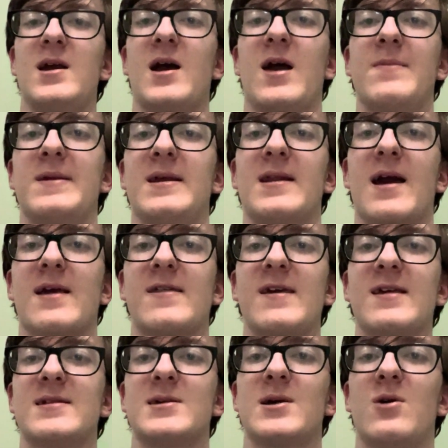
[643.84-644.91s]
I mean, I
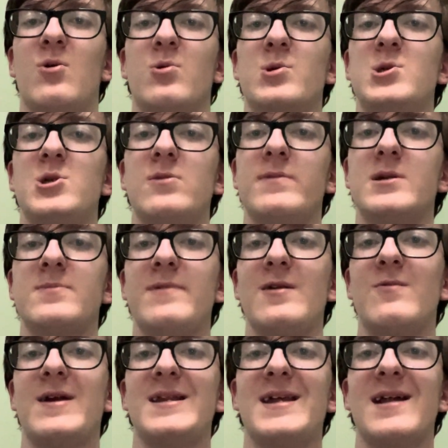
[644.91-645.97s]
think the old super
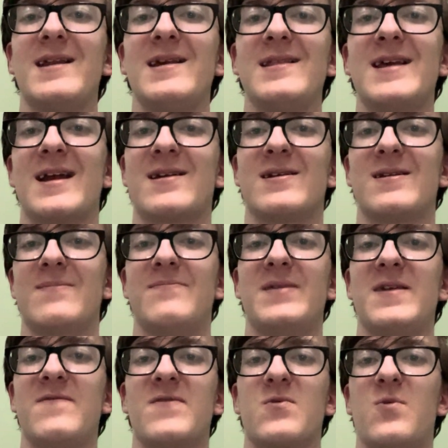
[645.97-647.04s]
speedway Denny that could
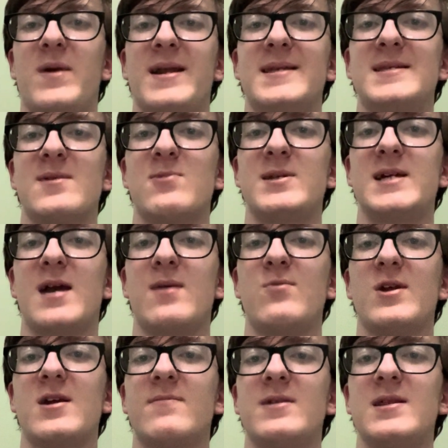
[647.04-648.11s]
compete for wins every time we
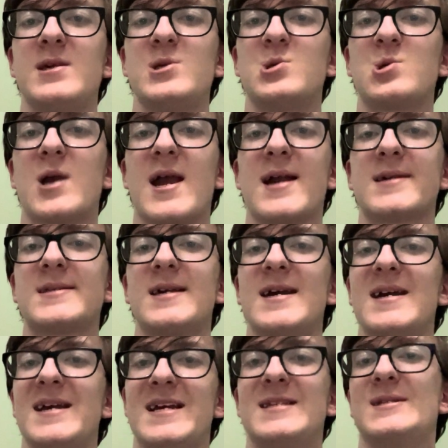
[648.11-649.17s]
come to these tracks
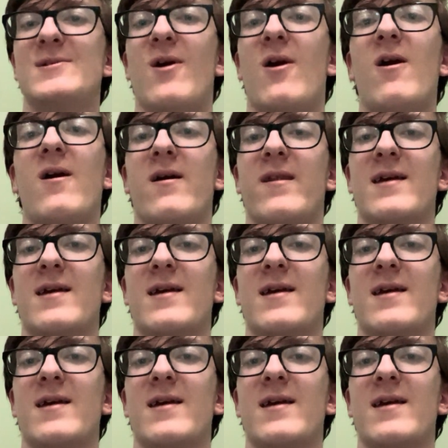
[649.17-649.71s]
is gone.